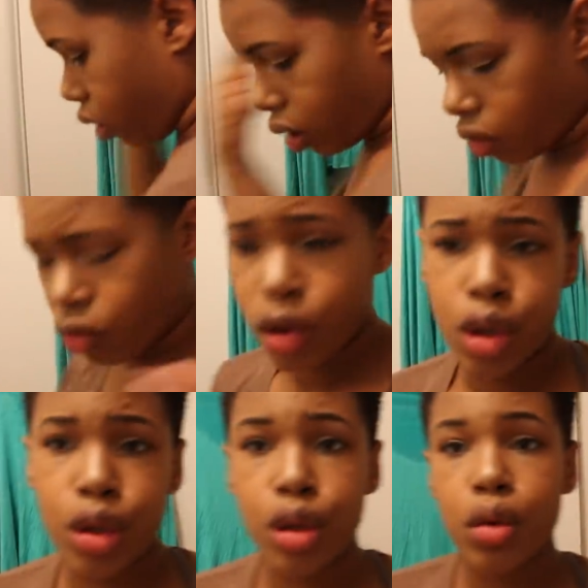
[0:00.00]
Now, of course,
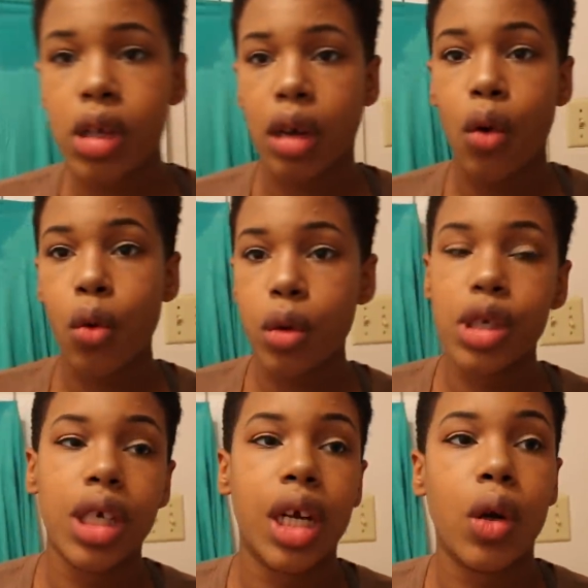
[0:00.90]
you can use like an oil
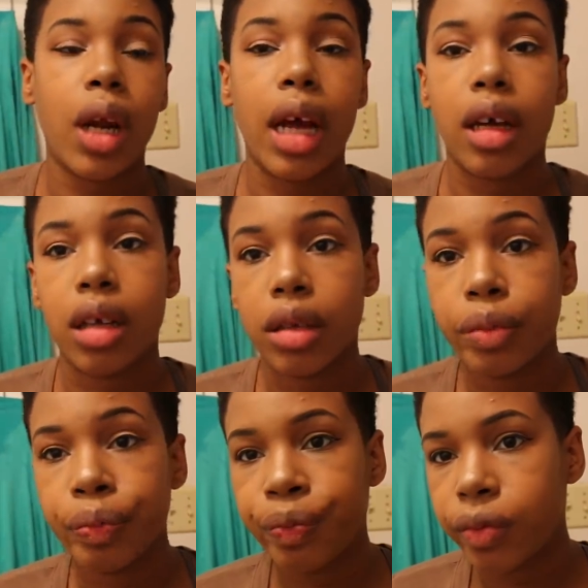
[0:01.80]
sheen or like
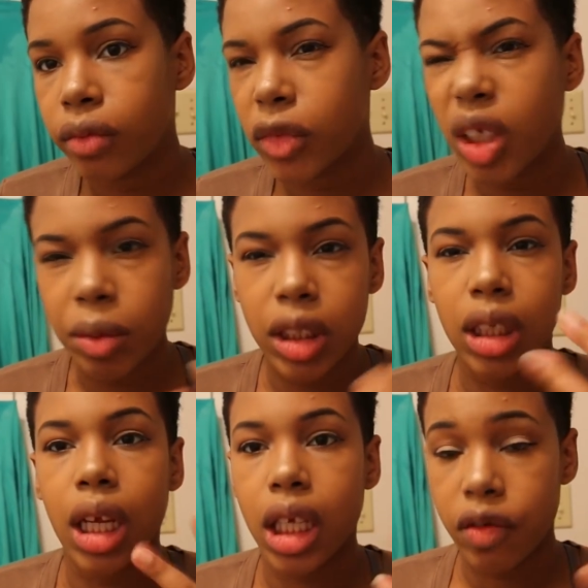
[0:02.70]
a something
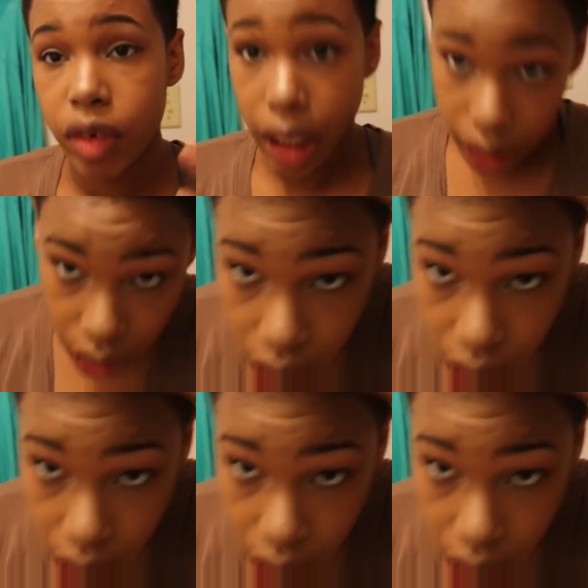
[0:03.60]
to like give it like